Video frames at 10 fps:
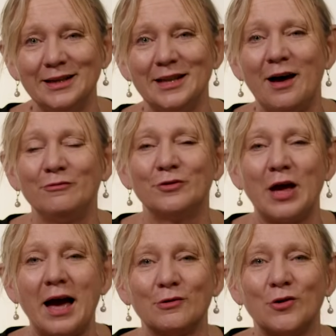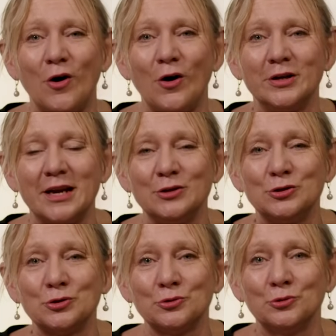love our God
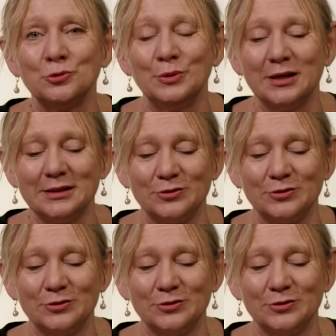and to